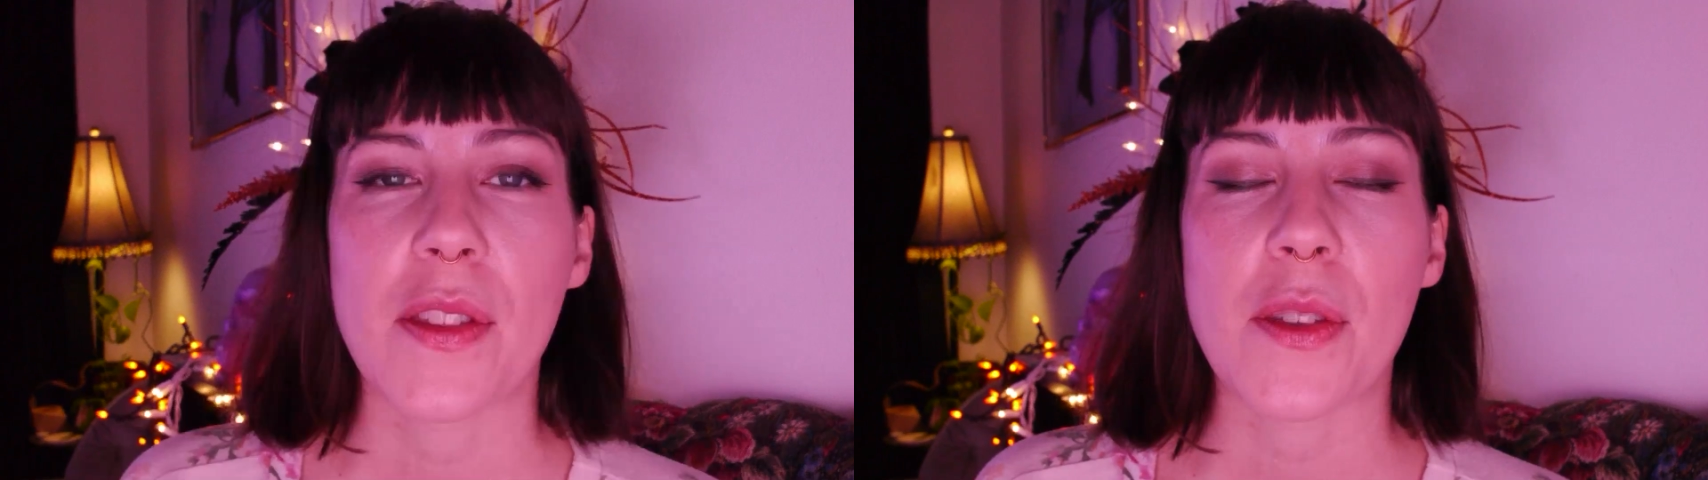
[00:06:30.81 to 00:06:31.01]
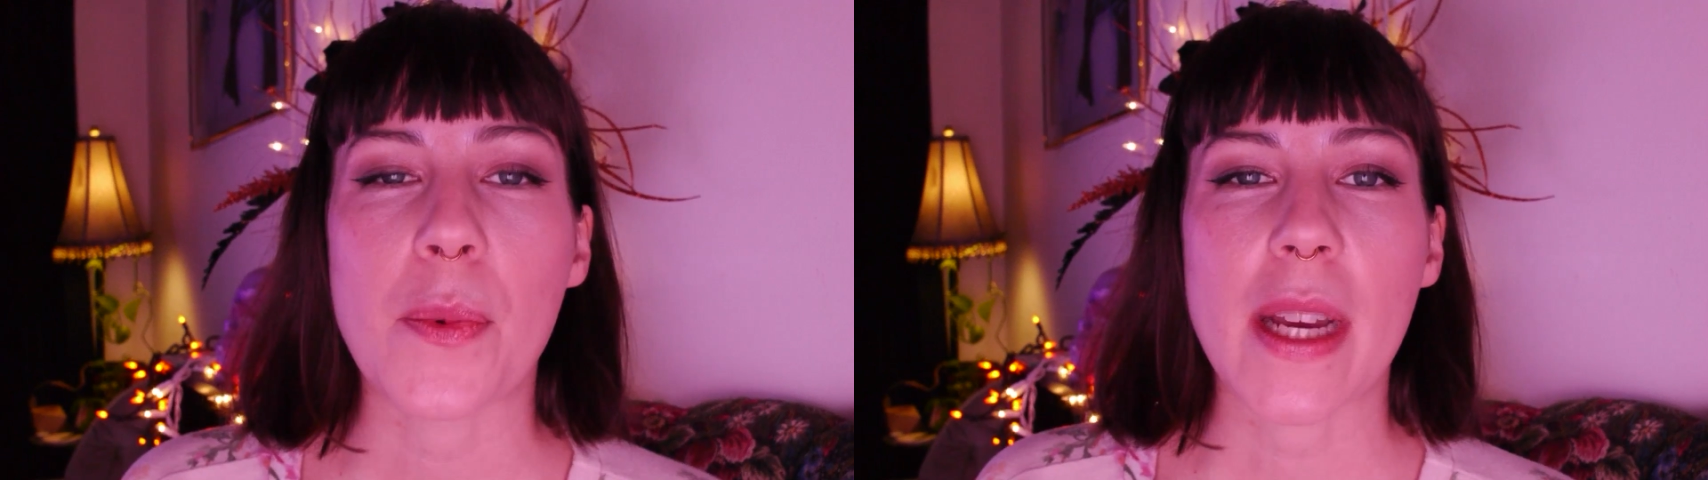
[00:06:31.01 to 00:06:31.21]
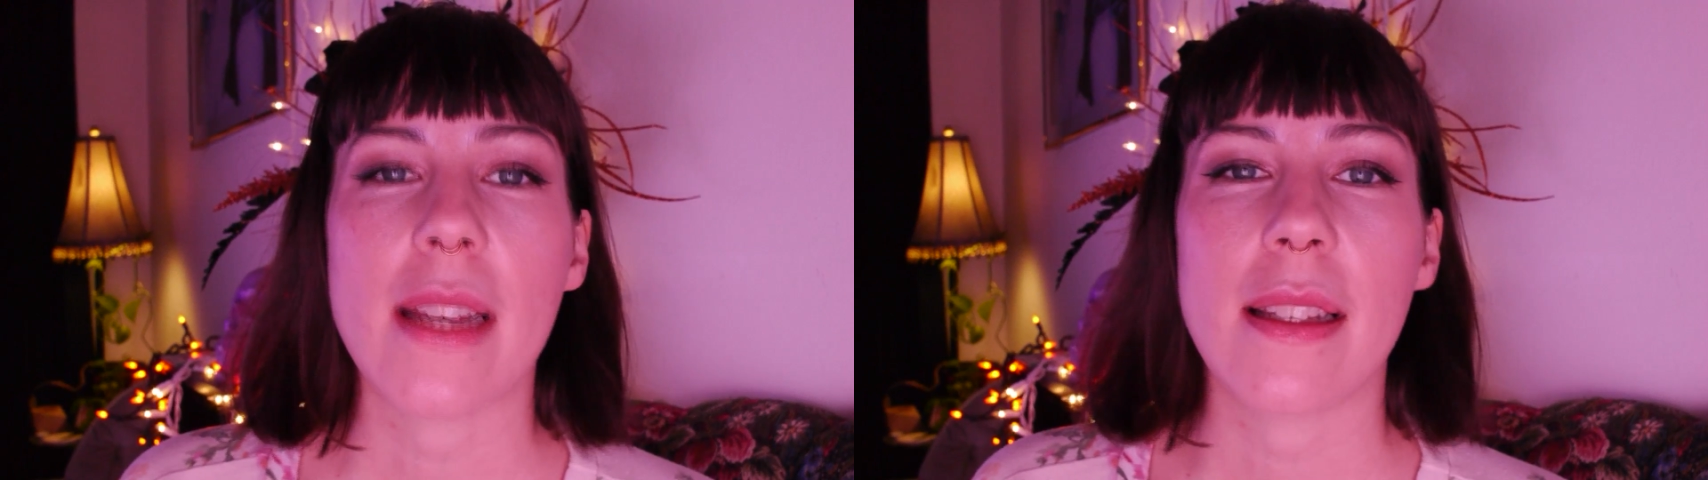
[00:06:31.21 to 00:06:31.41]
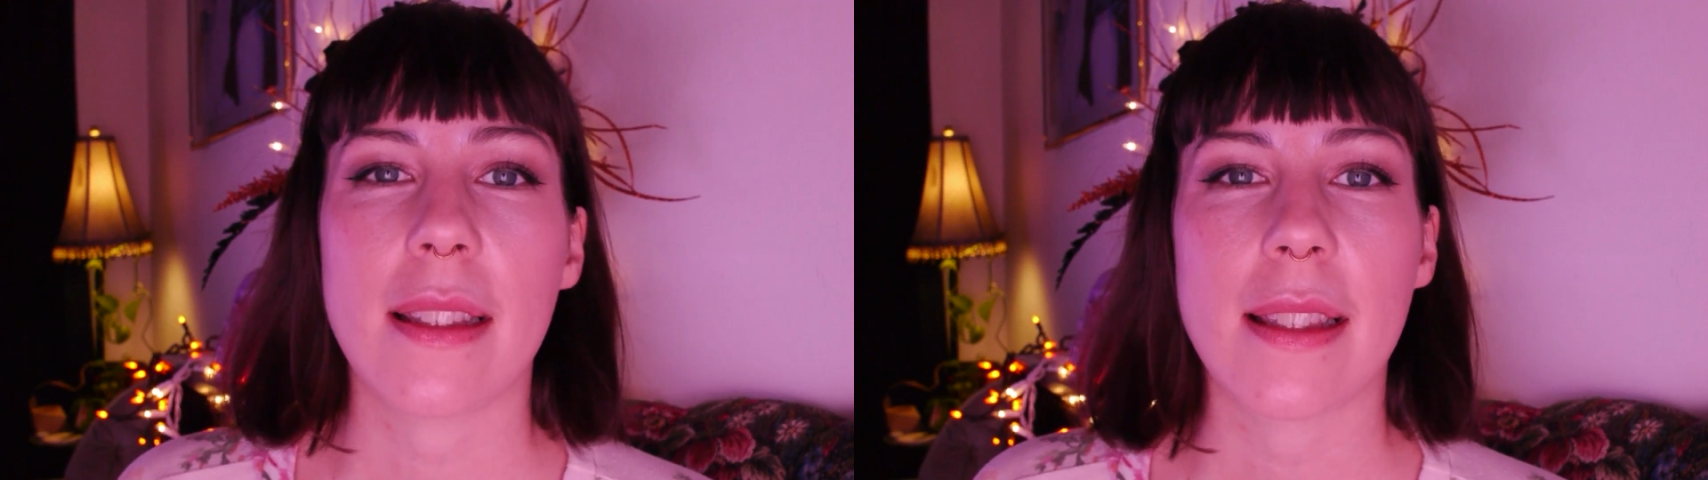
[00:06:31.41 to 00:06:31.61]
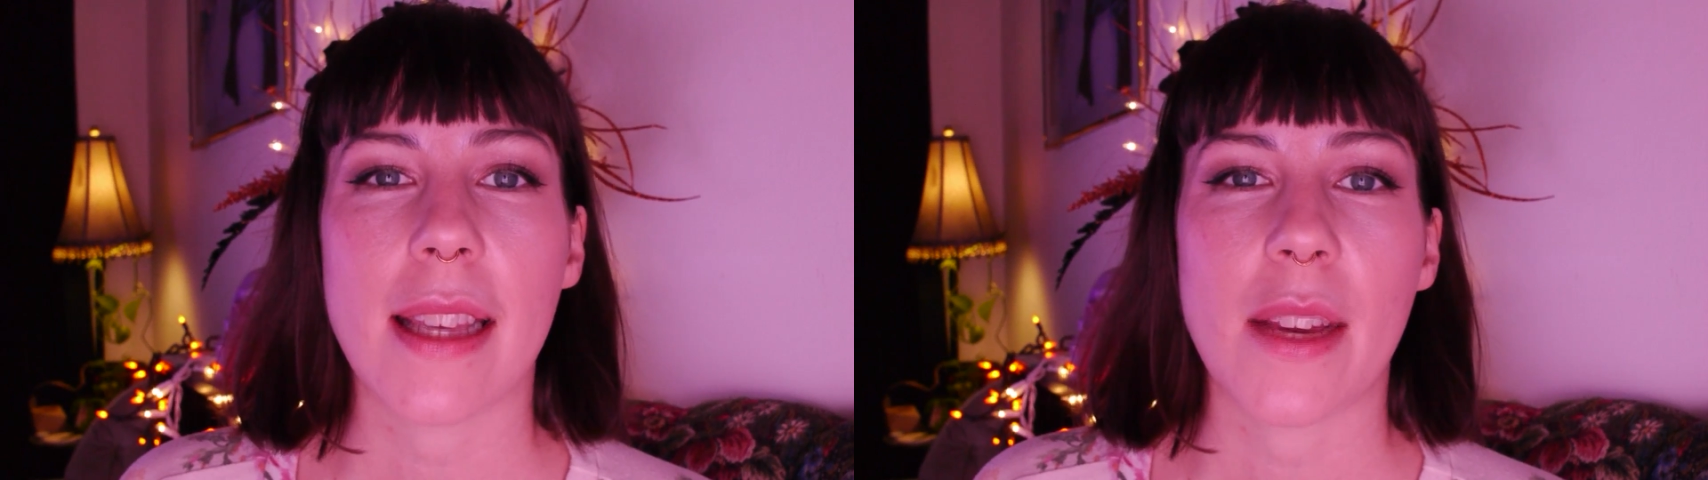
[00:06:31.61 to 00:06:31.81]
The
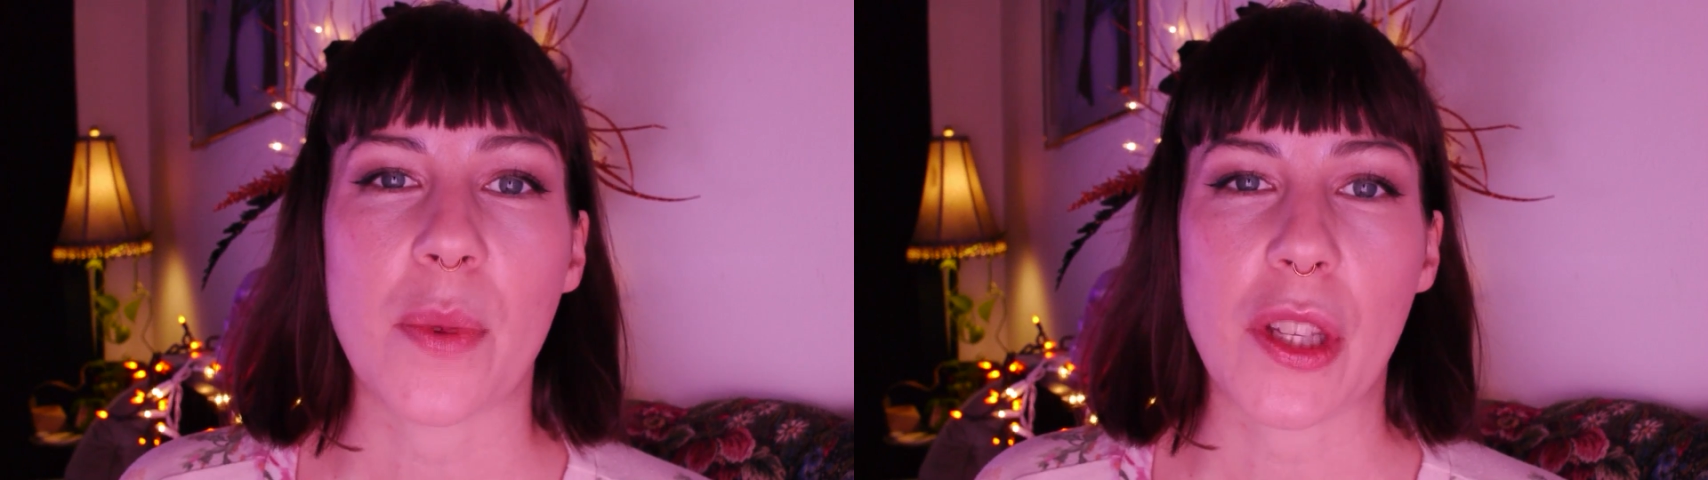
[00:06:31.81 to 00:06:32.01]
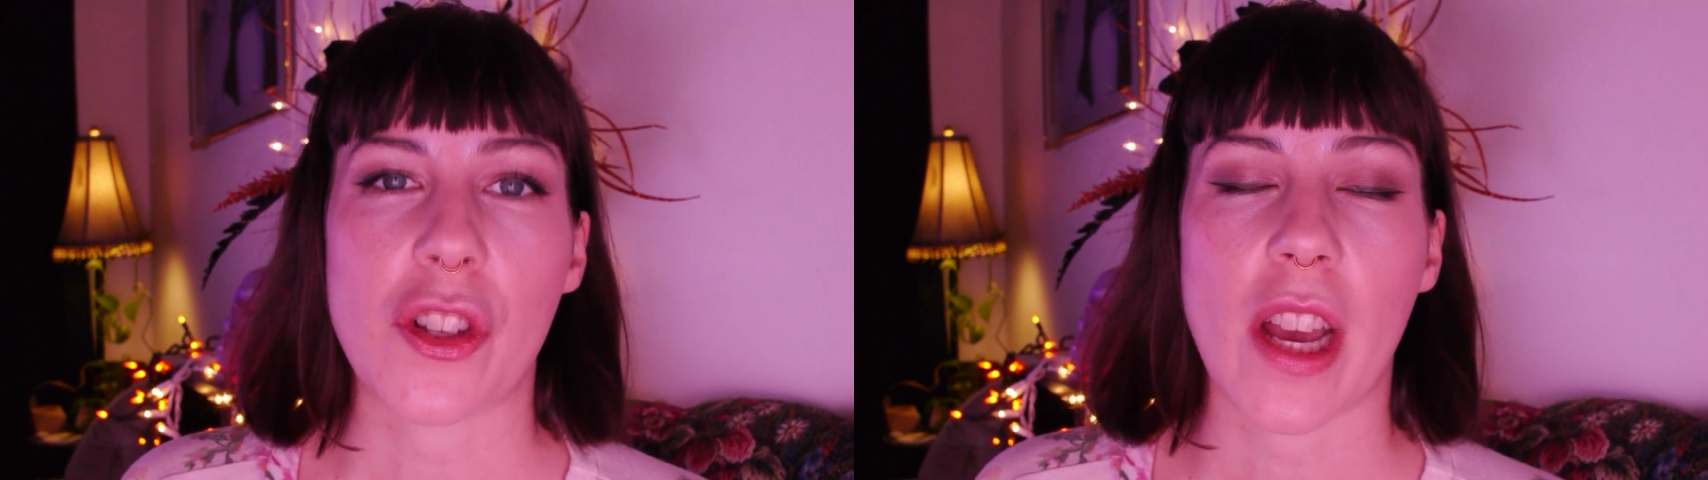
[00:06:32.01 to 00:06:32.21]
ways in which